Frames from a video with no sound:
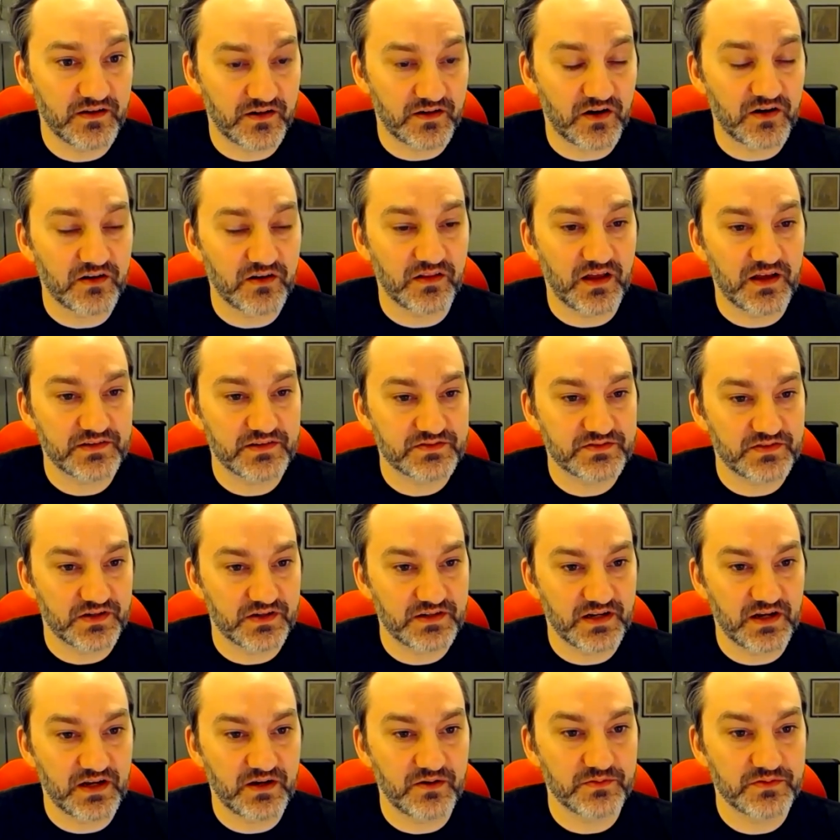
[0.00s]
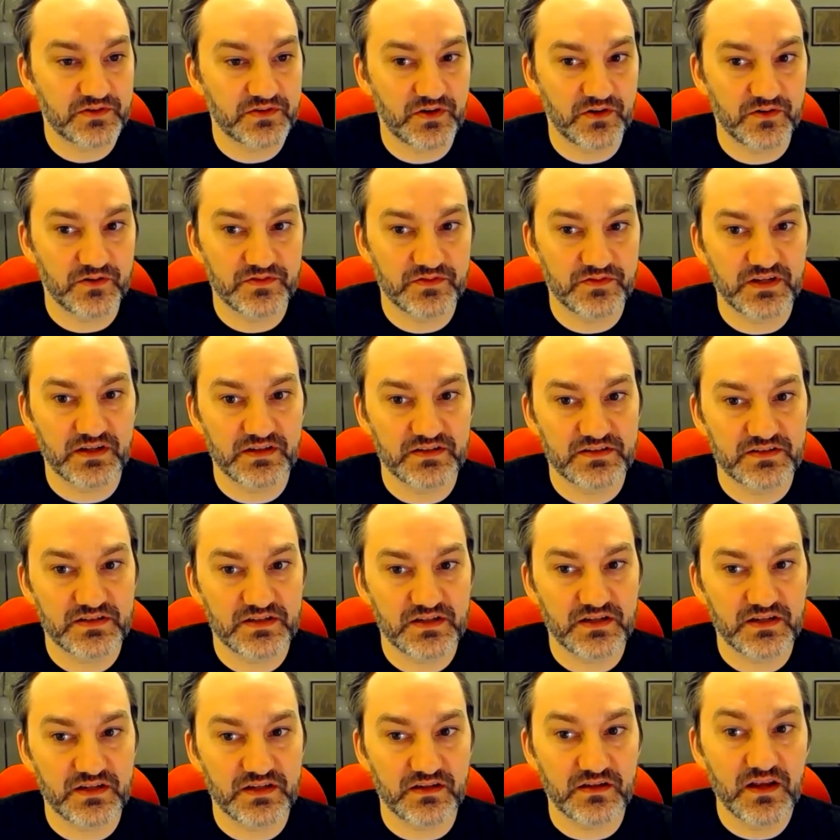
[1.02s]
lives right now with
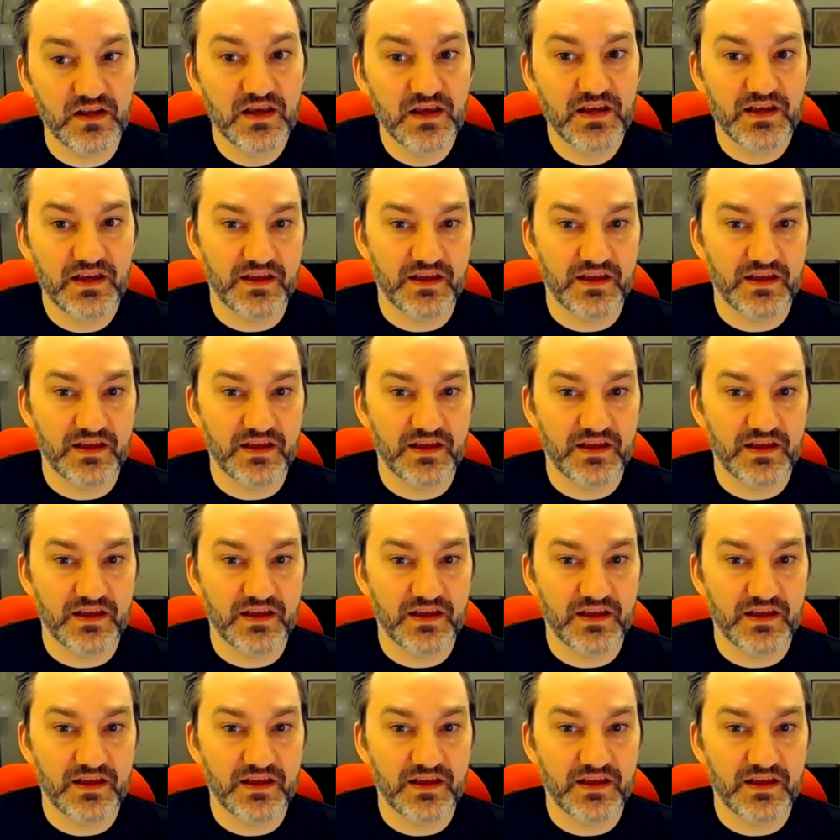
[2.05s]
COVID-19.